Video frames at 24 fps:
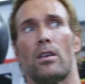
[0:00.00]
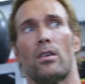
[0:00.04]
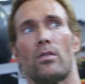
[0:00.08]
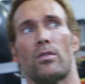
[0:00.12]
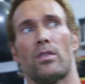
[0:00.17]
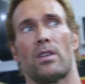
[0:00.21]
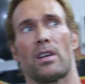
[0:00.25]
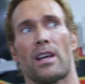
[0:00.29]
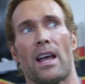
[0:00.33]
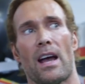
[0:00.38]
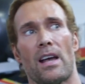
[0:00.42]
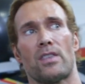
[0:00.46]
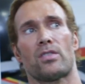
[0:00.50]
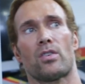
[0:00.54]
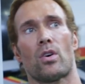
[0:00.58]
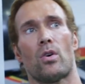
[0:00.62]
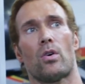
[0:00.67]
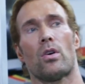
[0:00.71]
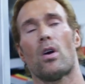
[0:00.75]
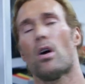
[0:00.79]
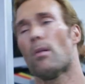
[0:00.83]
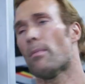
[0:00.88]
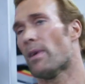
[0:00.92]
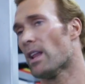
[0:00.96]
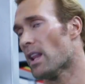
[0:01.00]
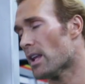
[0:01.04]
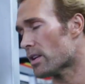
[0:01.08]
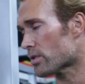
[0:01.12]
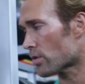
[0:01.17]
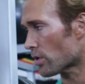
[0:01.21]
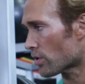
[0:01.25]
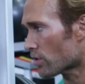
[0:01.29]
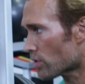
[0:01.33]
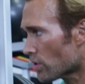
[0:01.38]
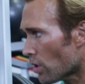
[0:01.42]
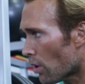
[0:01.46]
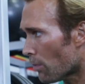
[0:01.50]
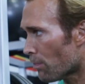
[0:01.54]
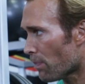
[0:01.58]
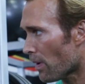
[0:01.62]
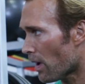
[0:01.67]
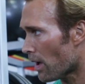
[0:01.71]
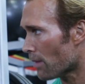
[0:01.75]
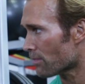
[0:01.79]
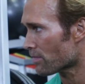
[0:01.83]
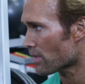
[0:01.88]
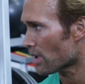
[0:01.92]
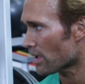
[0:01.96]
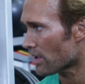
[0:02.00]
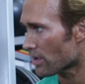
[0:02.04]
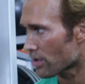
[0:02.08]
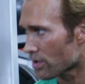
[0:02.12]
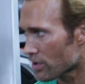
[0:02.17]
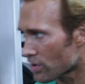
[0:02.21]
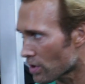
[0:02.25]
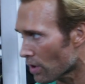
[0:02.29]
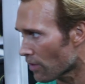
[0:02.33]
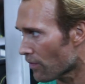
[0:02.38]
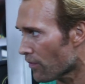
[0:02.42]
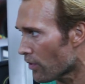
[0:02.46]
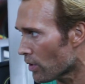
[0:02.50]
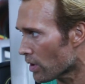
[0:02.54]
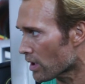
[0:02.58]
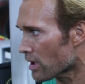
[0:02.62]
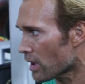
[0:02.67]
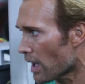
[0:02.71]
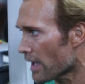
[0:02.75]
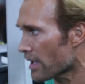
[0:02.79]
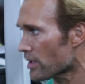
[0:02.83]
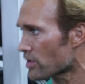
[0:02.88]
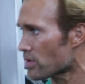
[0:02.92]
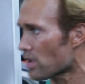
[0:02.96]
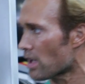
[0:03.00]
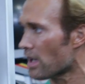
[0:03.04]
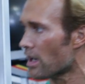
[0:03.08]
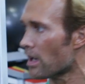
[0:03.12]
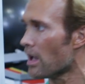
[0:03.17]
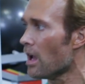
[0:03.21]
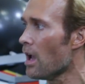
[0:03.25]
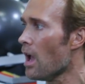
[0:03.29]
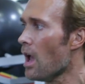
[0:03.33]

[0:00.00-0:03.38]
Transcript: the guys are going, oh, my legs are so pumped. They're so full of glycogen.